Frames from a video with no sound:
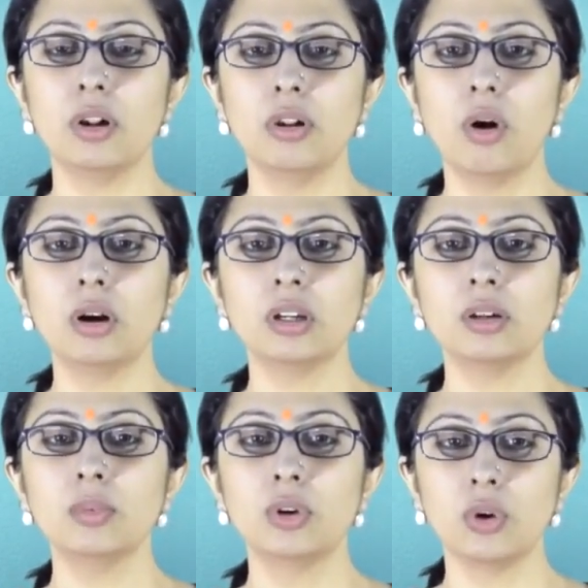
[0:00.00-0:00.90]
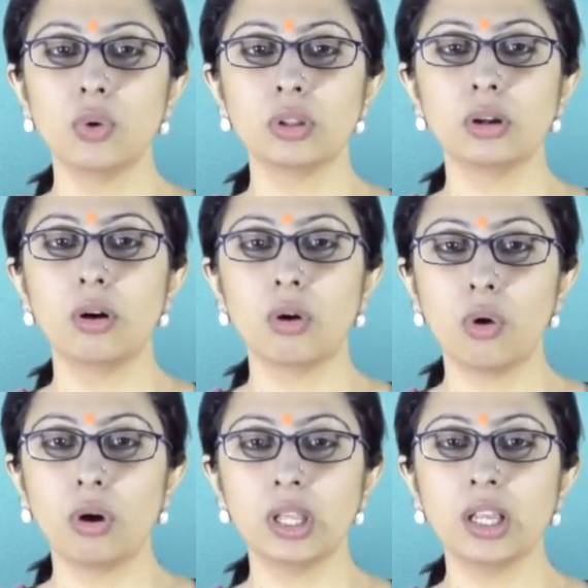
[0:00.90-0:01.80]
long-term growth
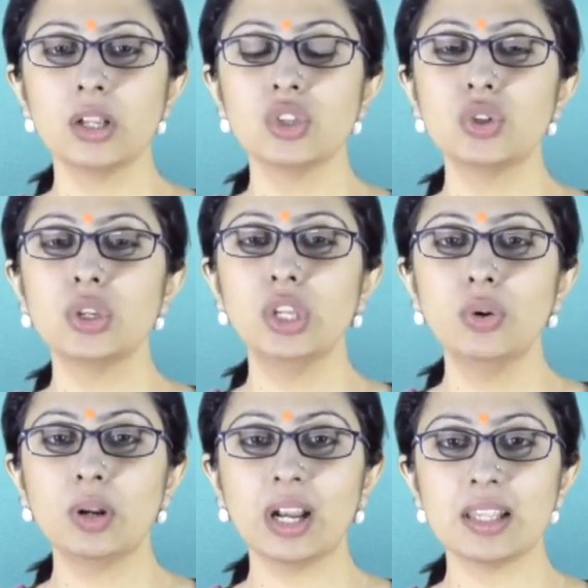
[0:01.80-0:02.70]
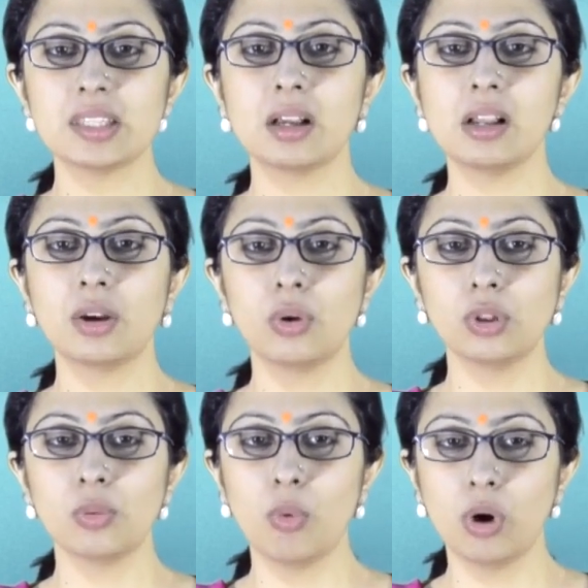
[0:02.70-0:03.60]
according to new classical
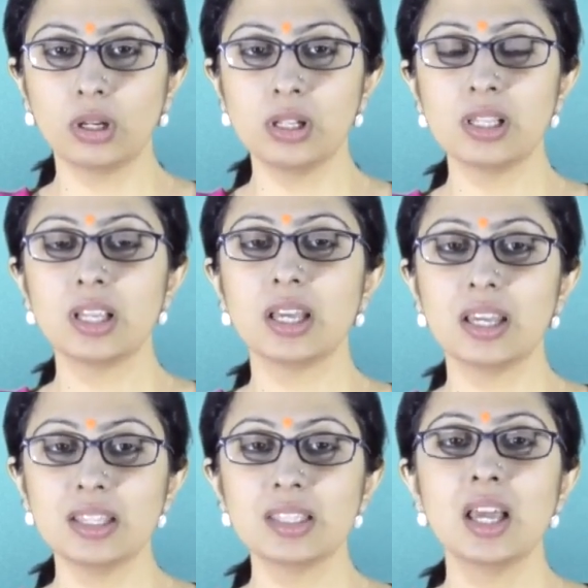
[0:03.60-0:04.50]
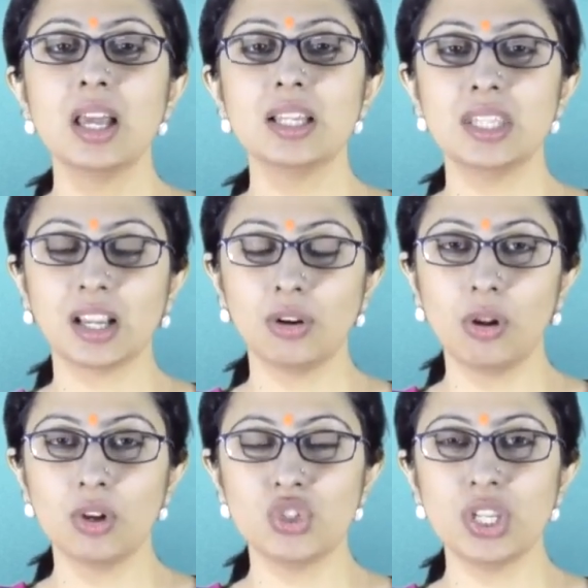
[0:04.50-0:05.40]
growth model is
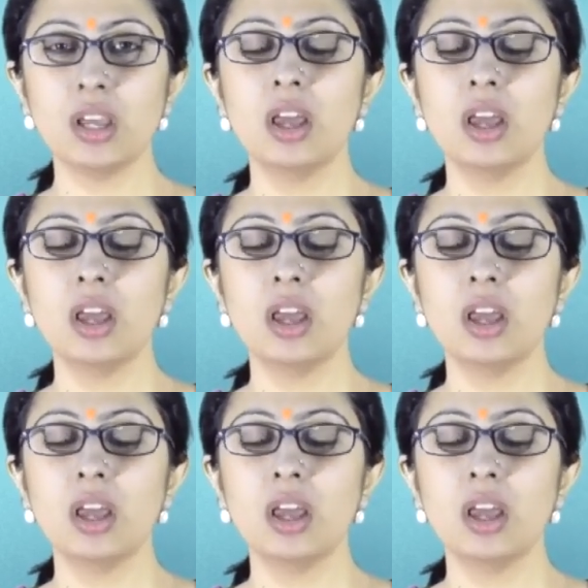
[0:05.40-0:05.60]
technology,